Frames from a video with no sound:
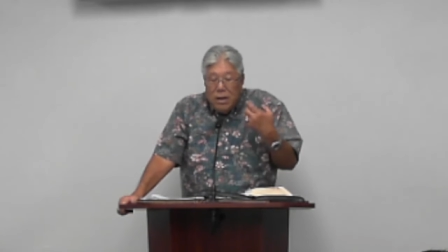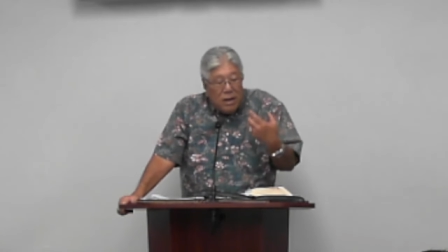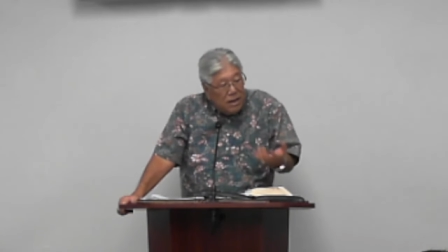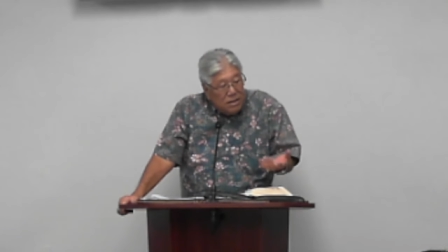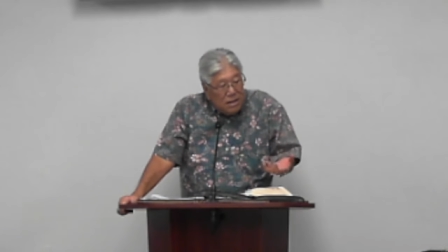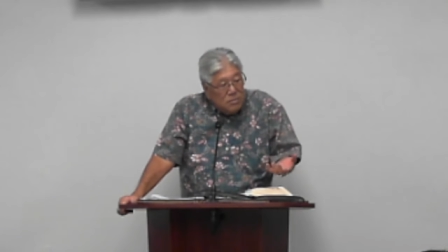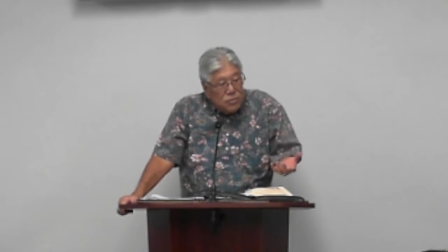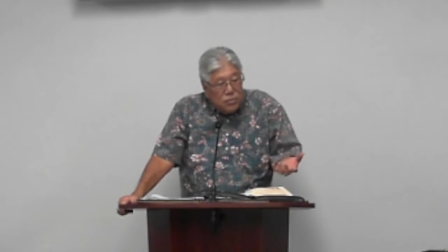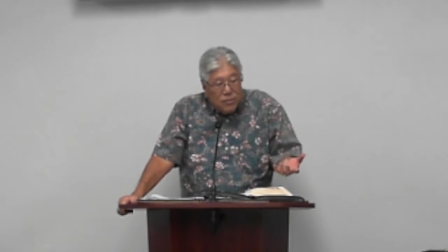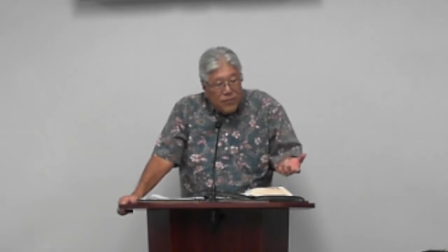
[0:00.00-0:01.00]
a lot of times
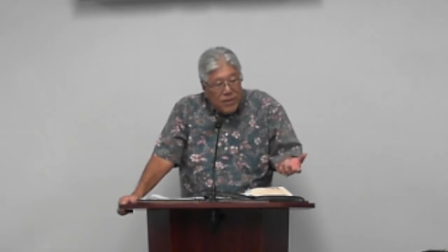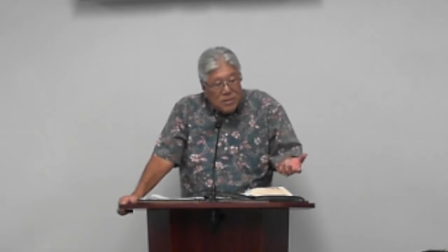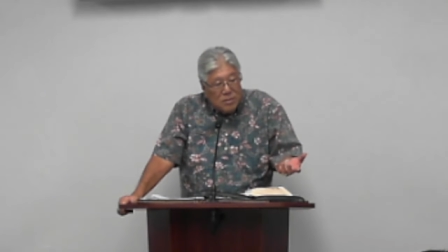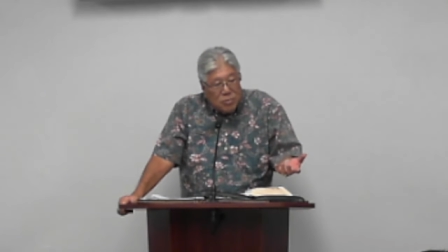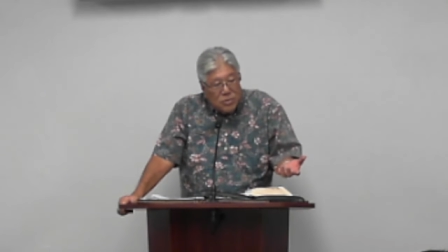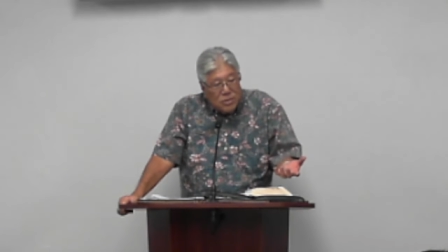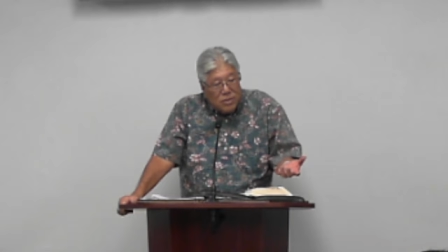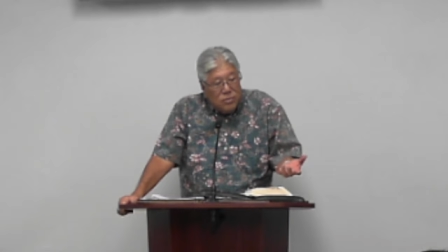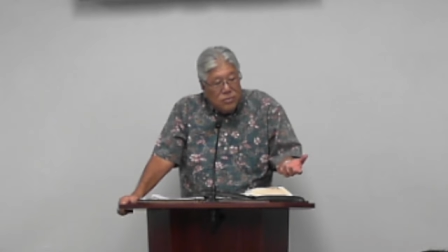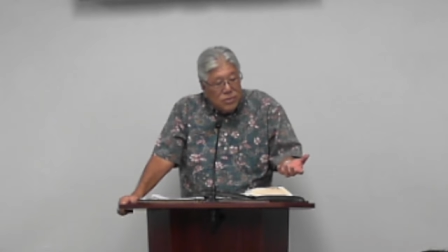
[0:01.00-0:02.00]
you're going to face the
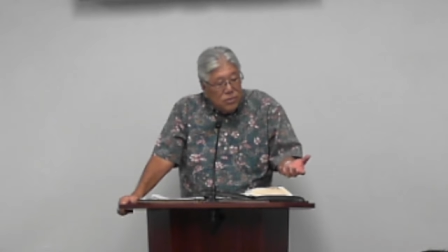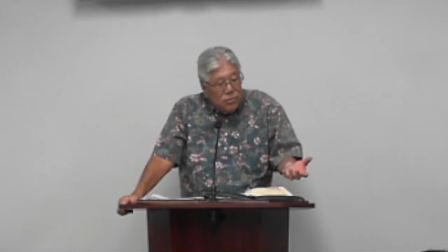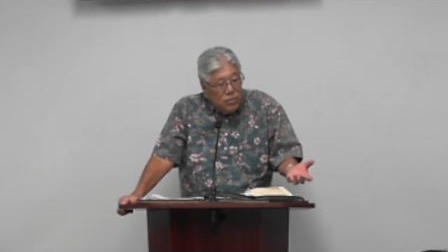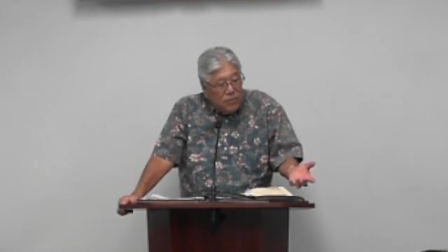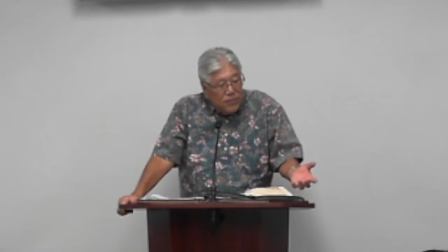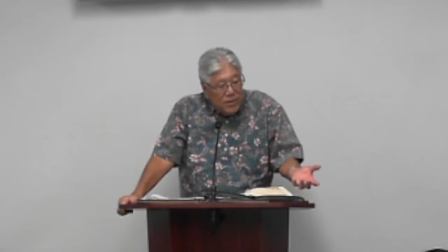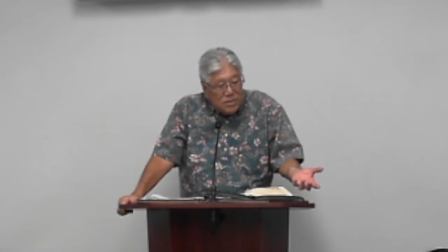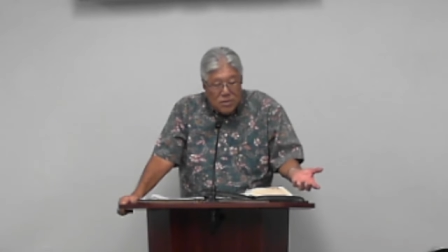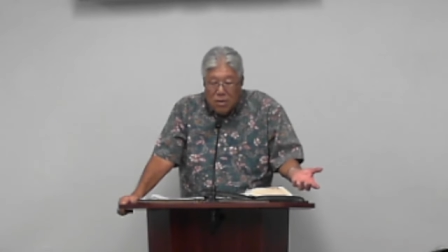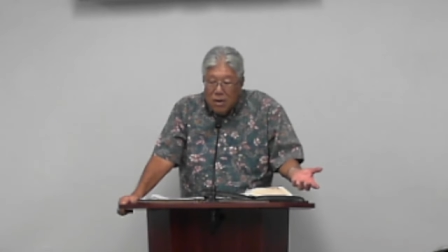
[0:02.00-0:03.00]
persecution, you're going to
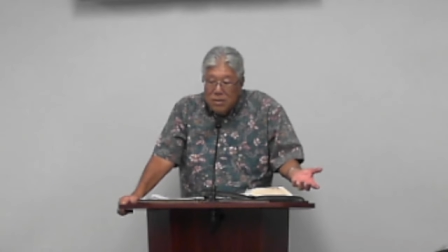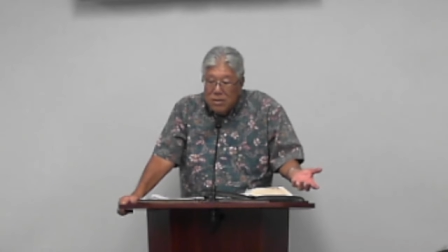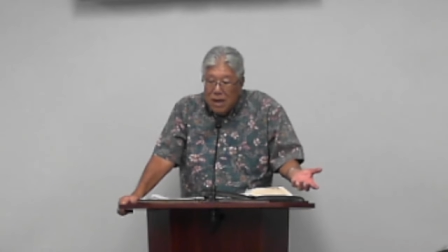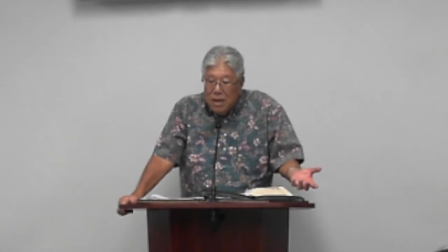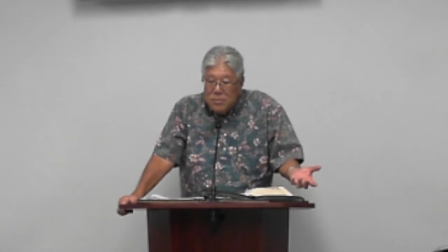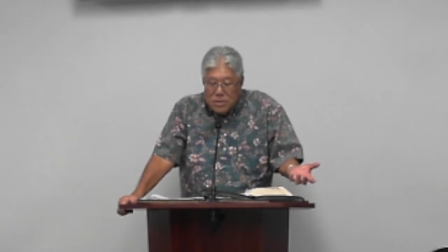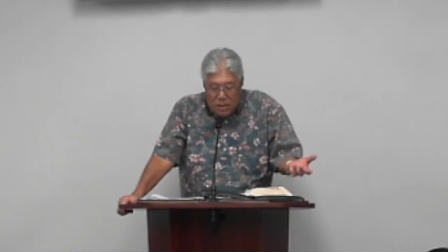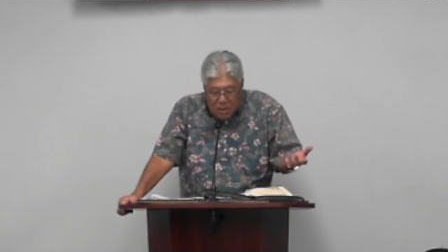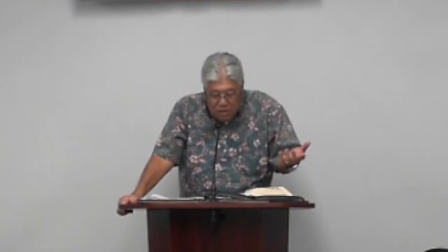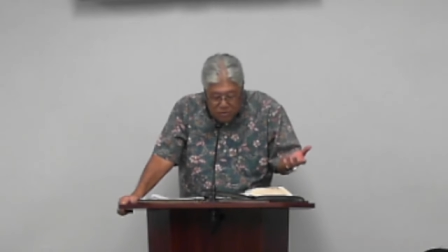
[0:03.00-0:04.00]
face the hard times,
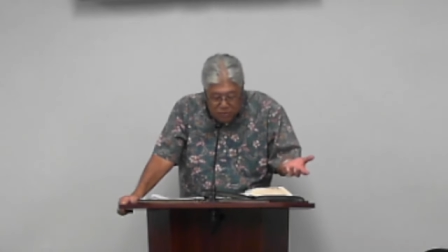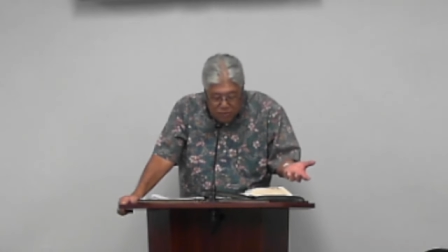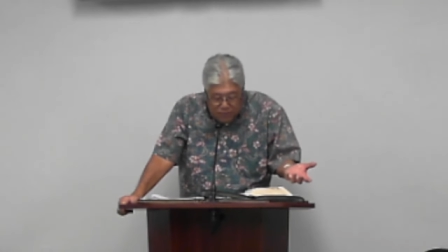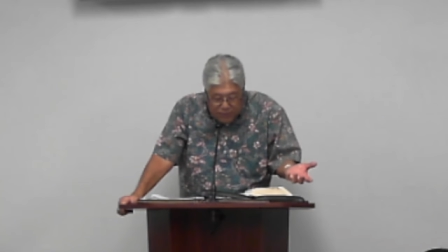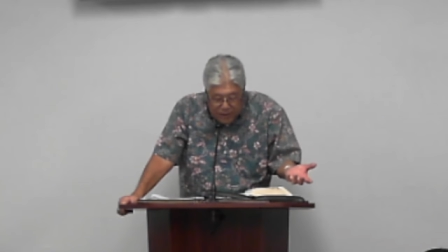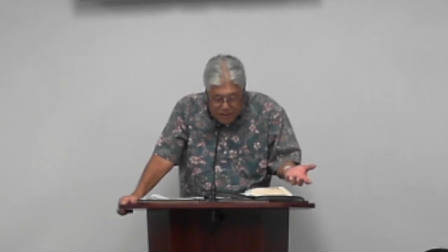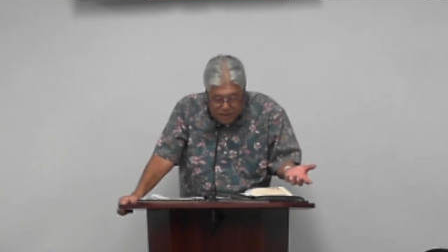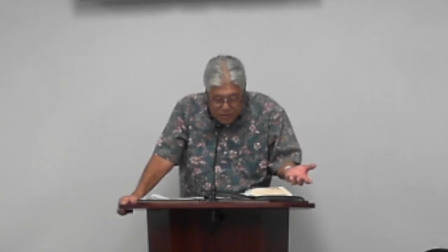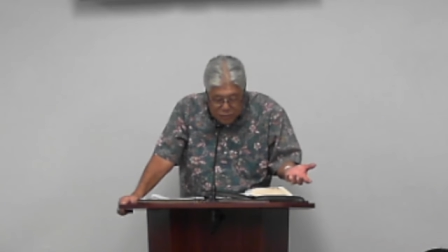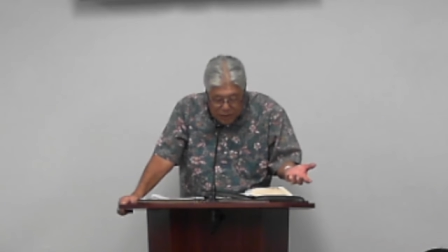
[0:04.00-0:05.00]
you're going to face
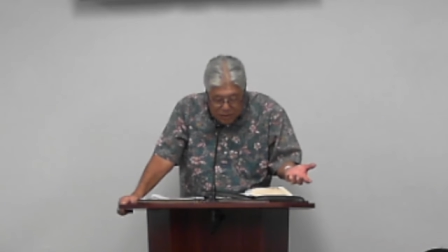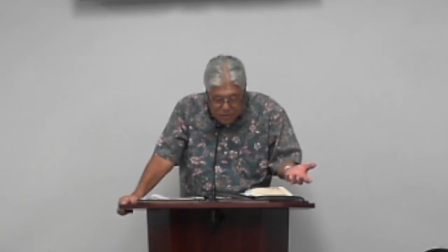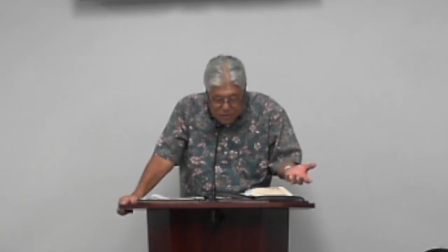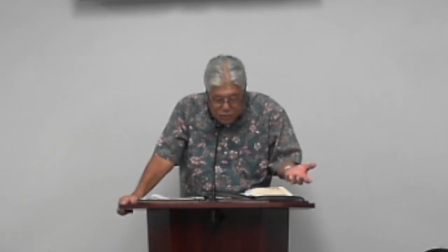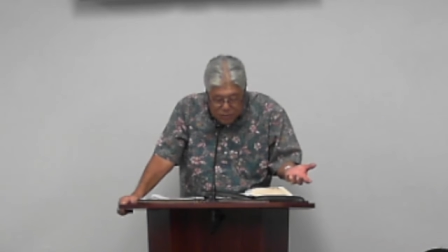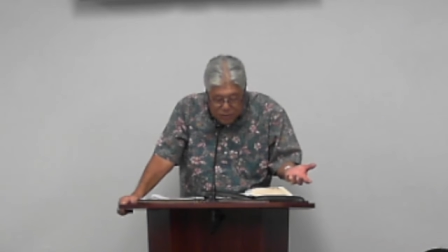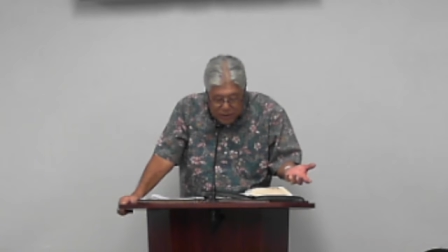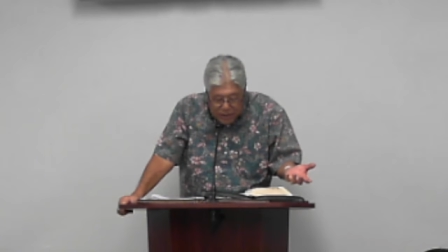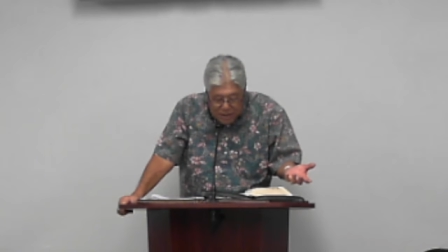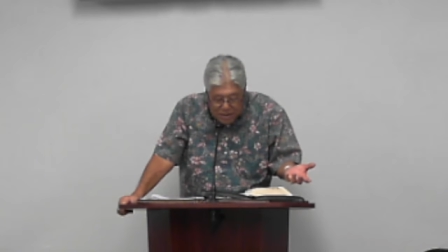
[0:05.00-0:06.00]
the trials and
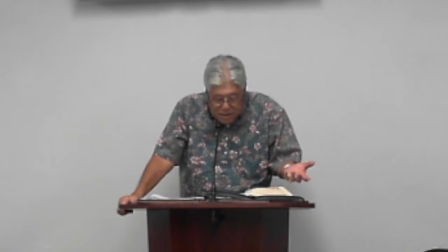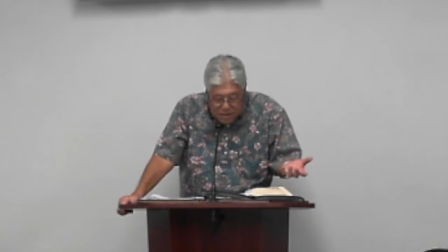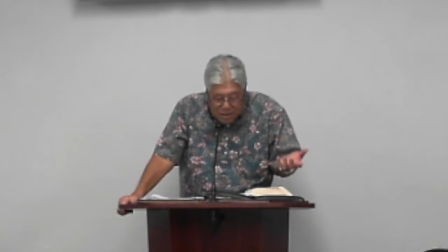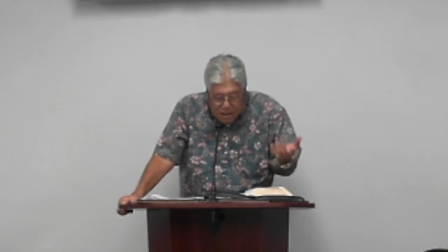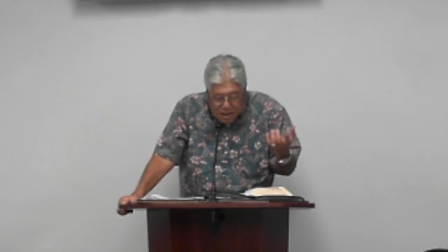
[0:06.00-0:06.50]
tribulations.